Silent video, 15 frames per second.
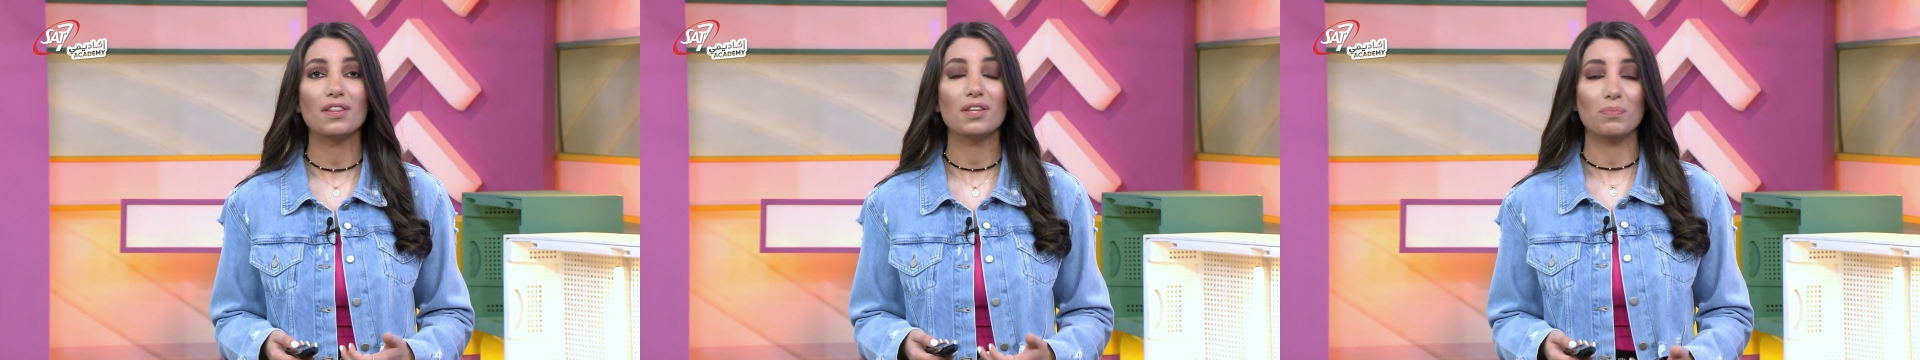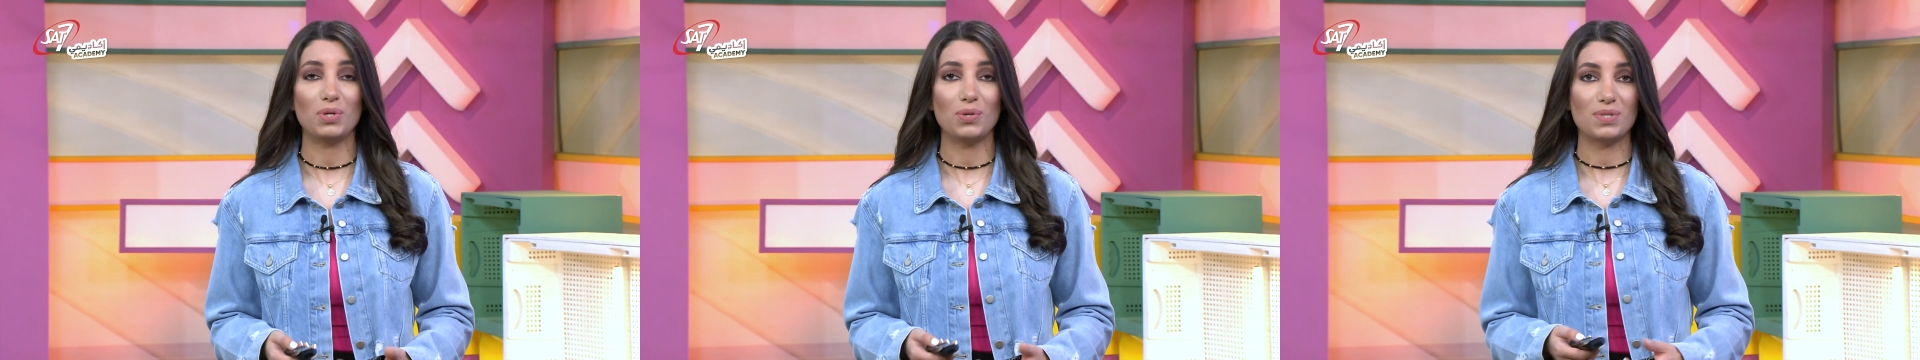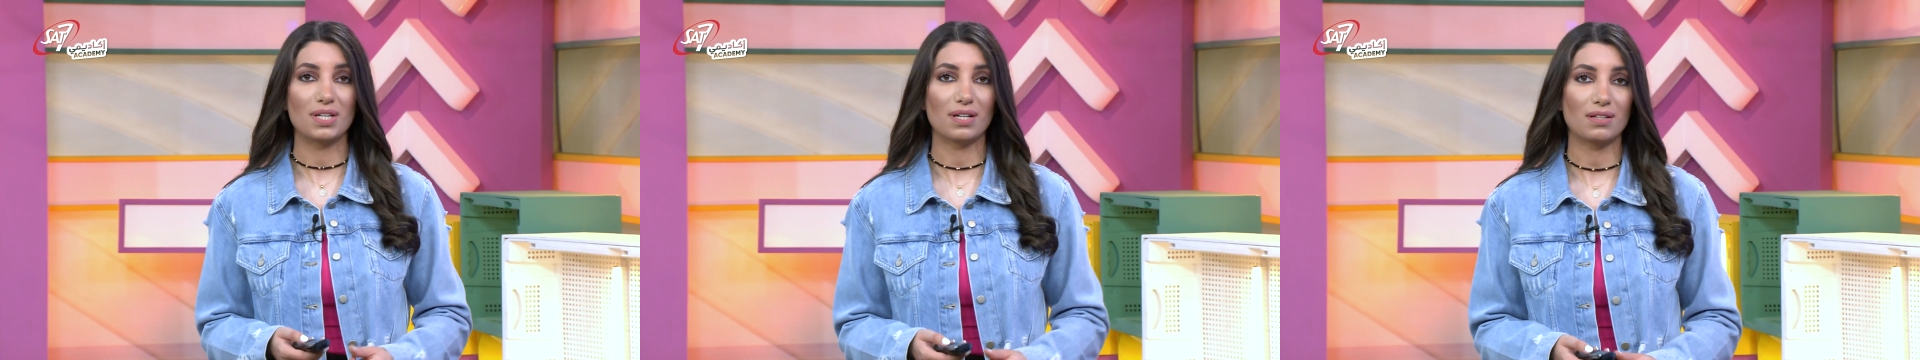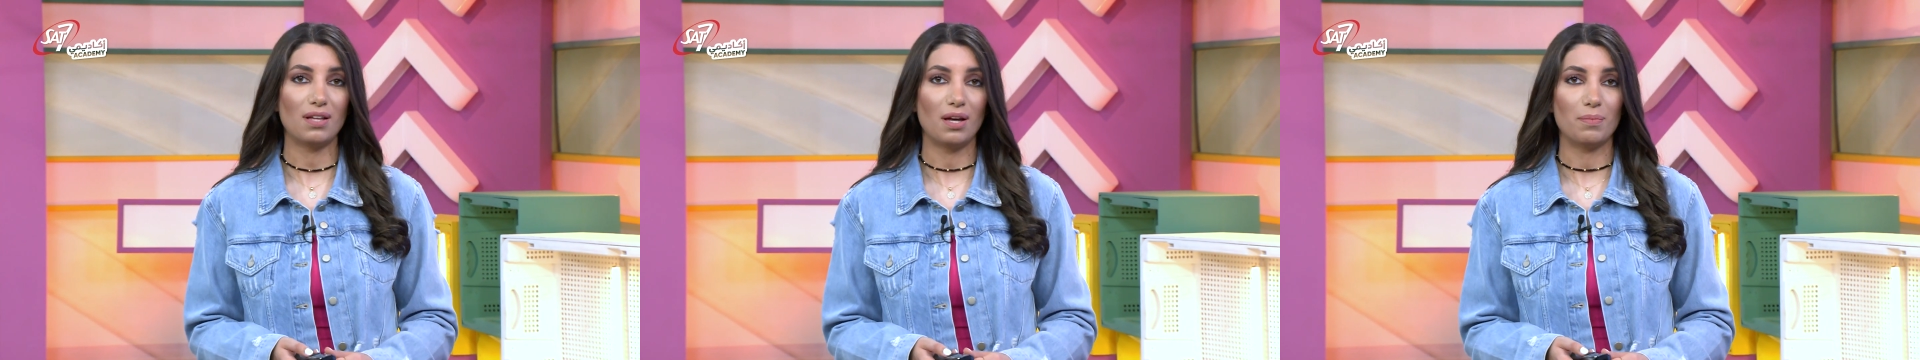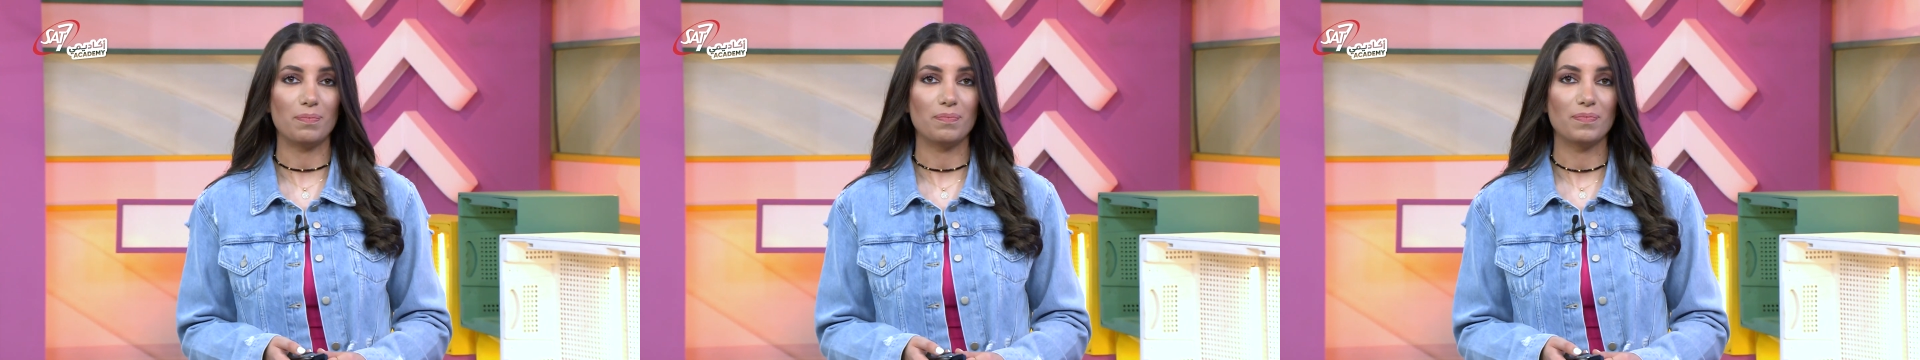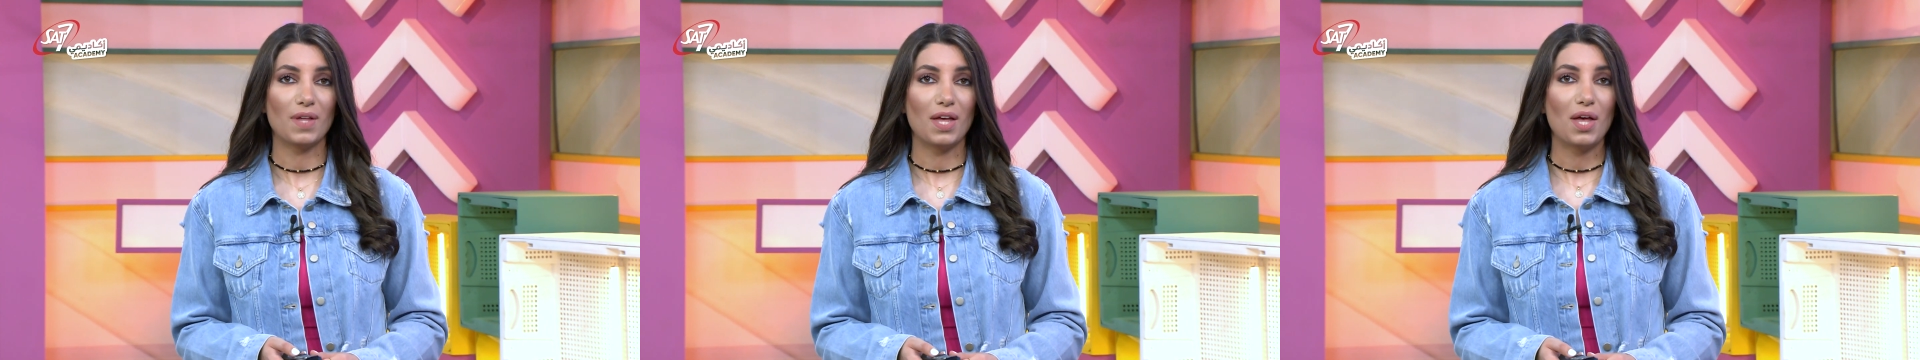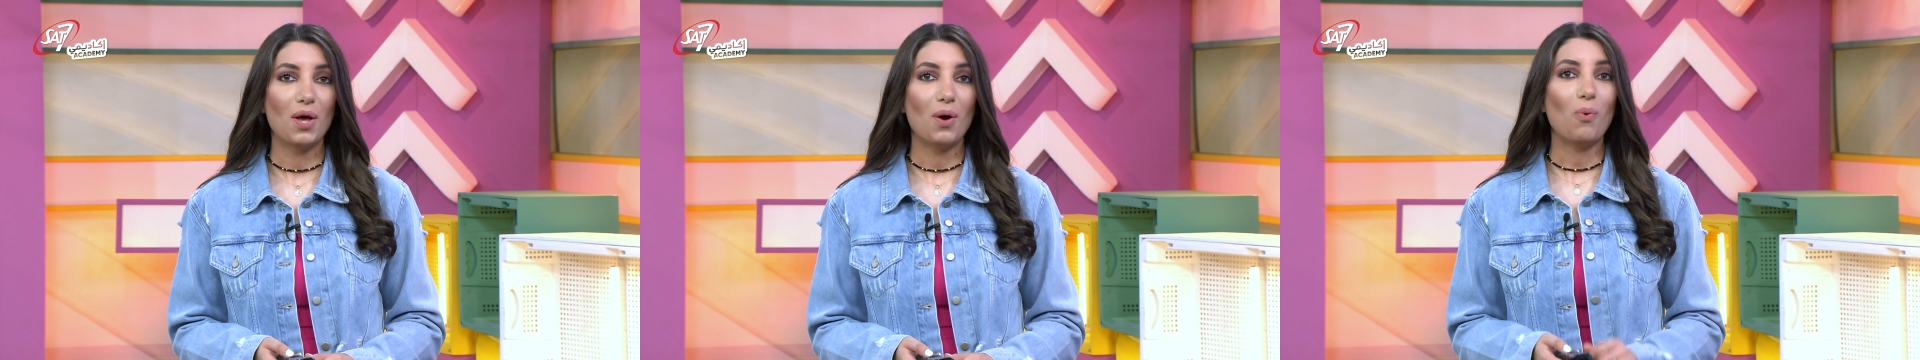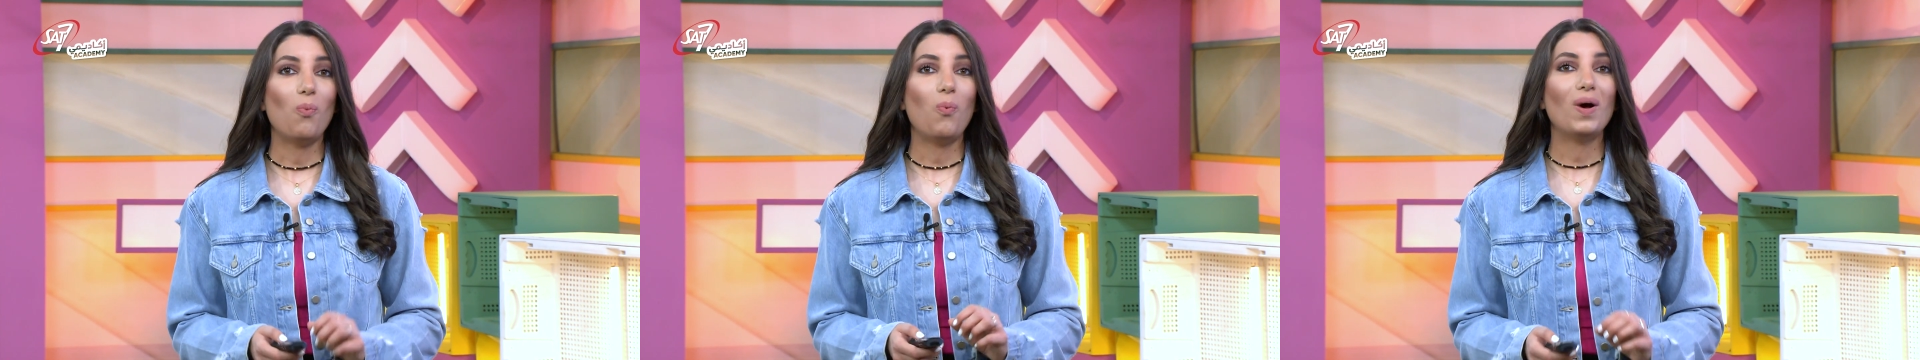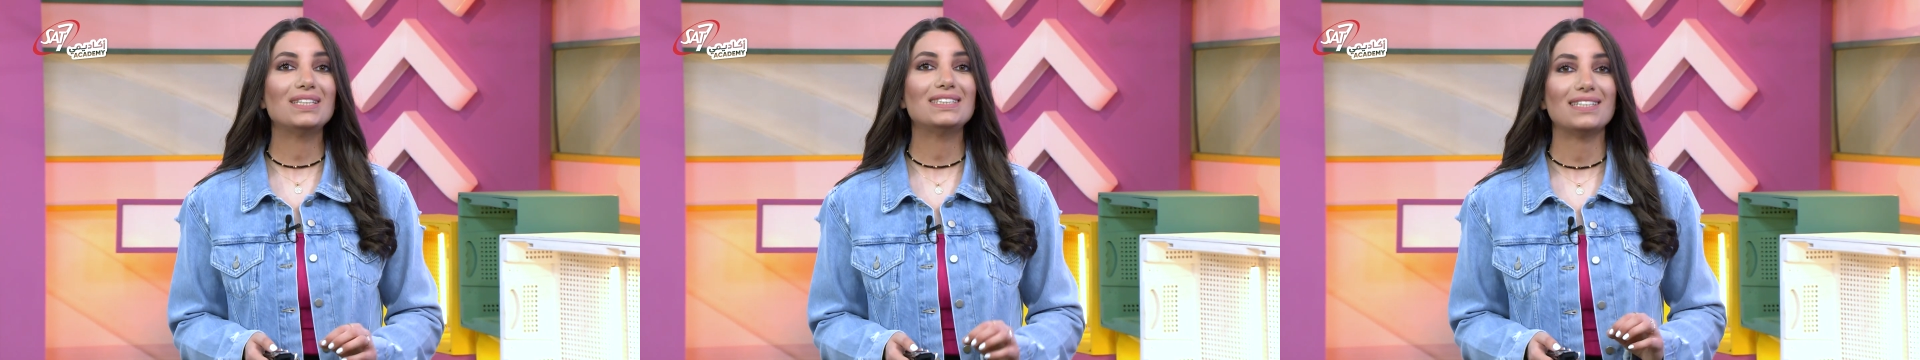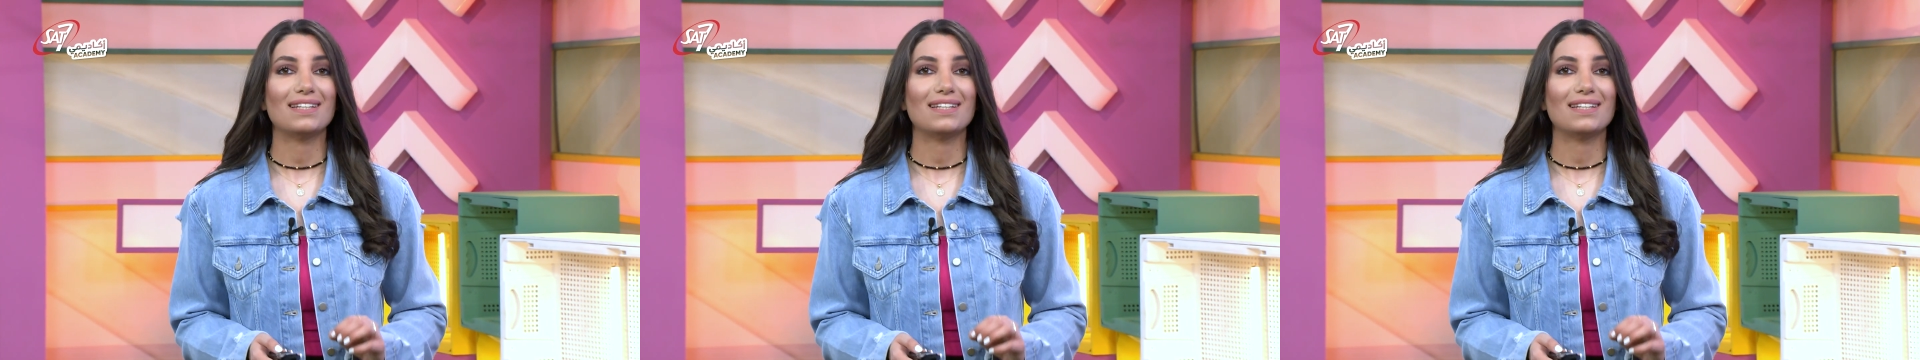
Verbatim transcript: the music club? What